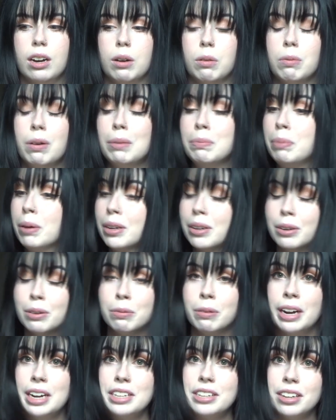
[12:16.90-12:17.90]
what better
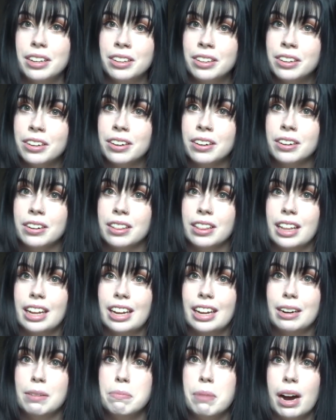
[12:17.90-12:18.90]
way to learn
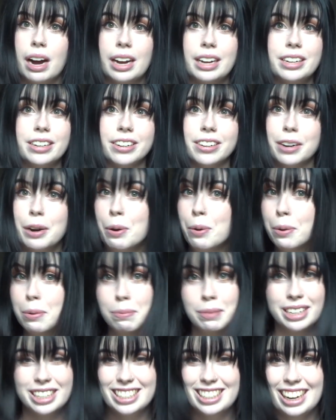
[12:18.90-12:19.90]
than by your own
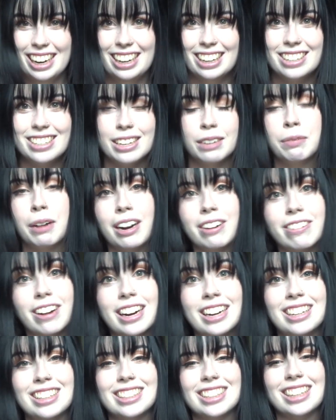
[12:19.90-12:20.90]
mistakes, am I
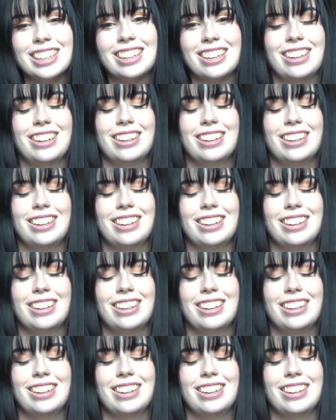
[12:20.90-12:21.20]
right?